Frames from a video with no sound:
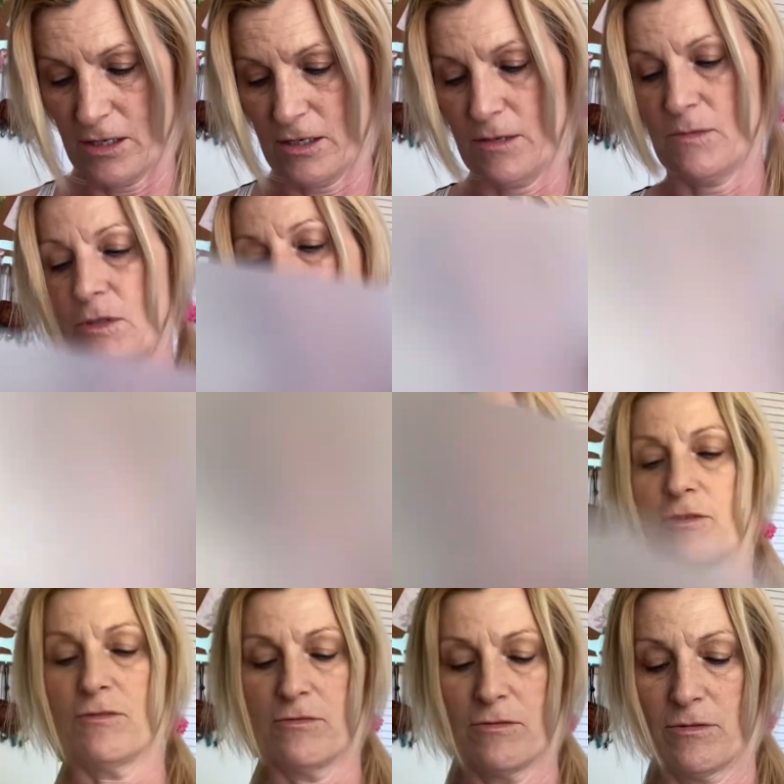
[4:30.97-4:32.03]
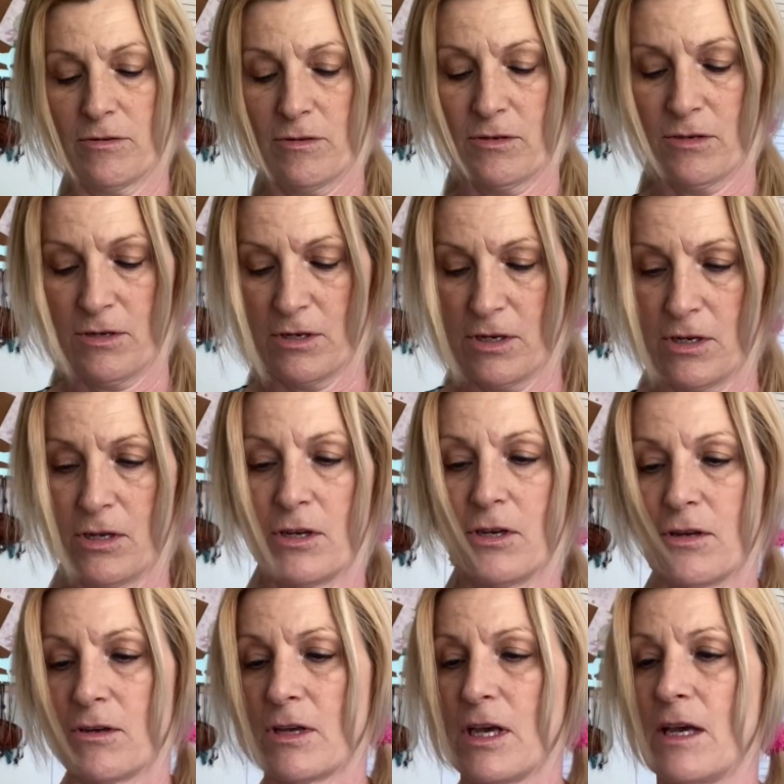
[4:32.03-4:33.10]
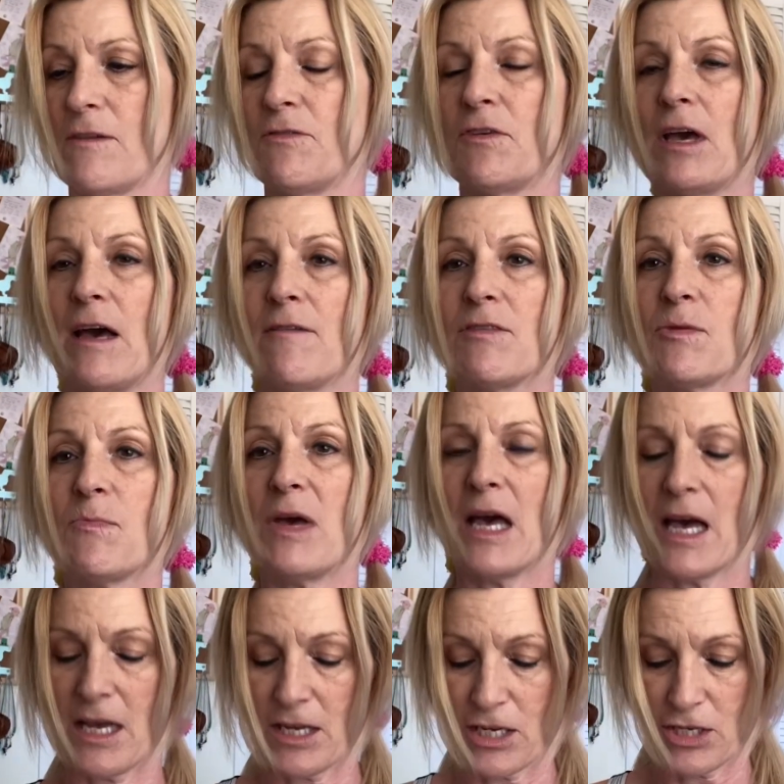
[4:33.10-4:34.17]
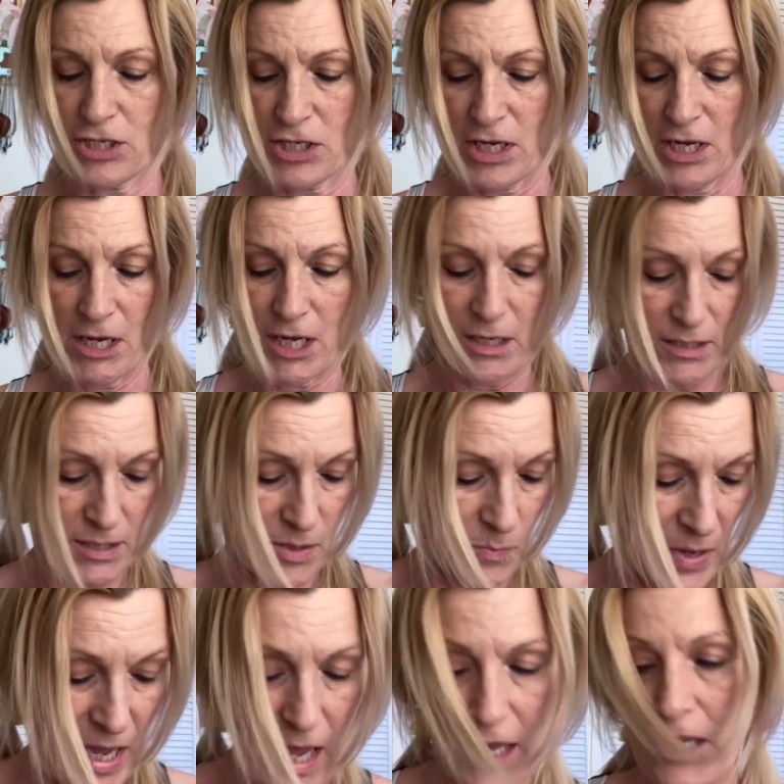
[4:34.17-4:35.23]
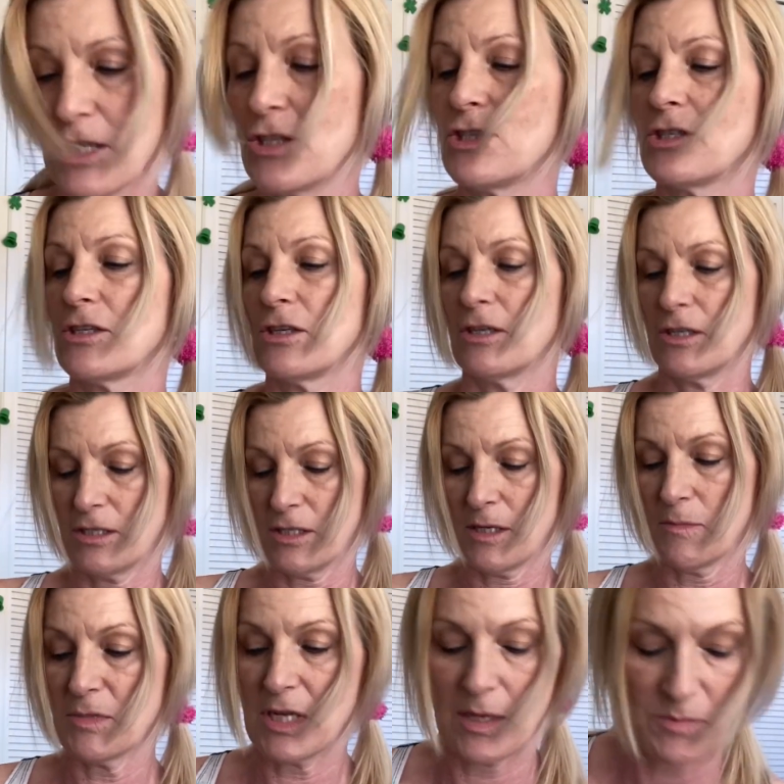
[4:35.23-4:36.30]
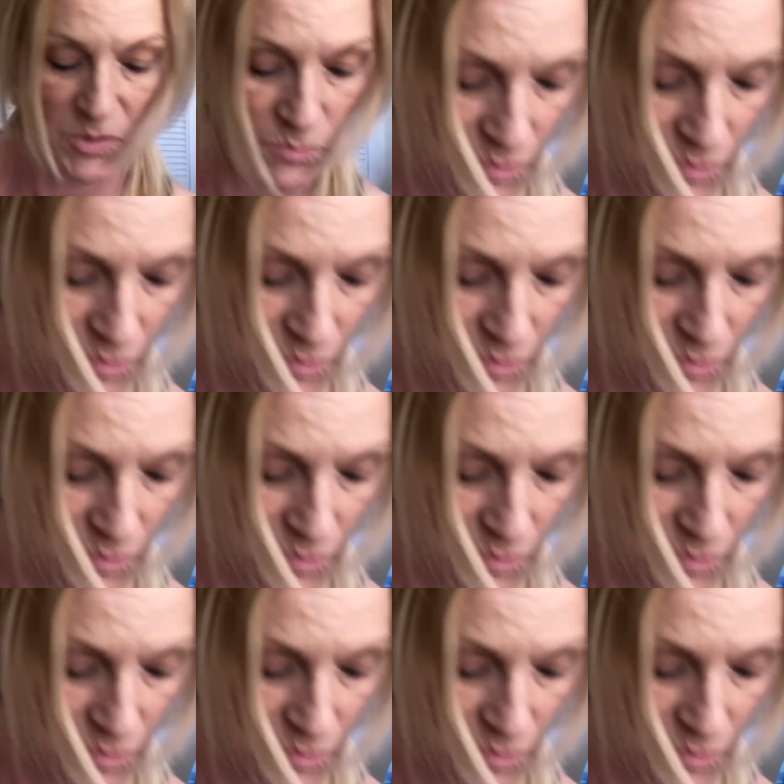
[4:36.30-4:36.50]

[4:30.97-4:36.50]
Let me show you. Okay, if you have the package sometimes